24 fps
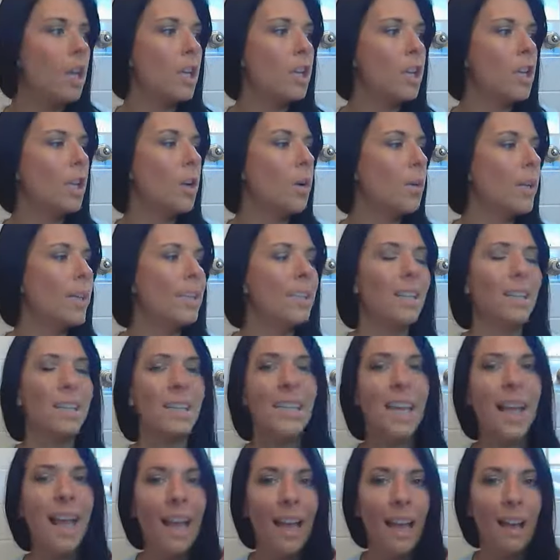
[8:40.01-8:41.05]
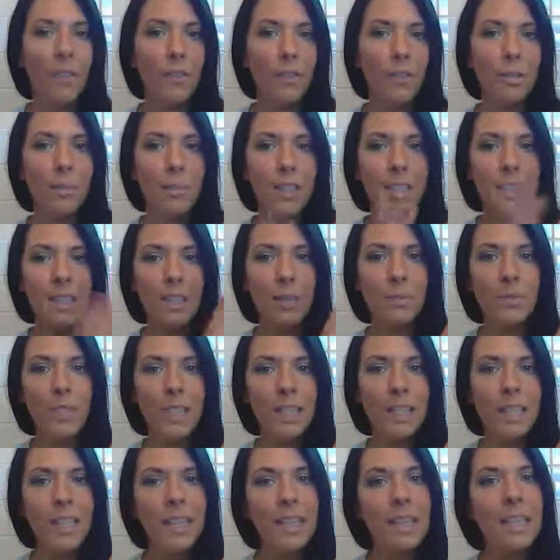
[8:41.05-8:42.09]
You know, it doesn't have to be
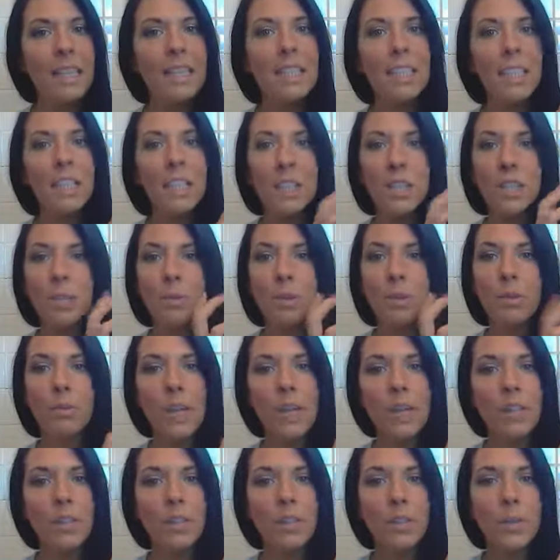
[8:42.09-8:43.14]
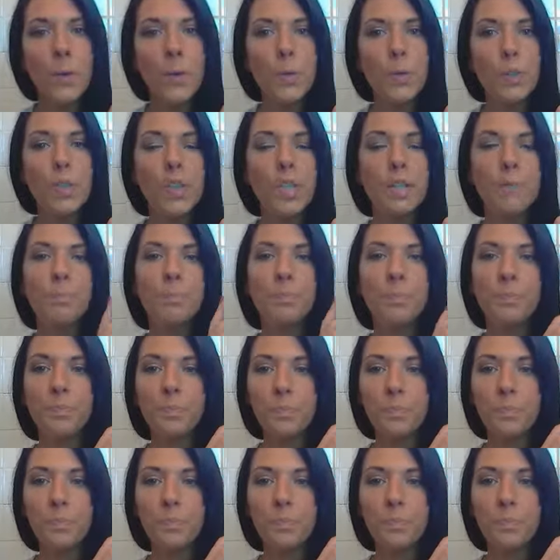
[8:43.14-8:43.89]
something like this. It could just be regular lotion.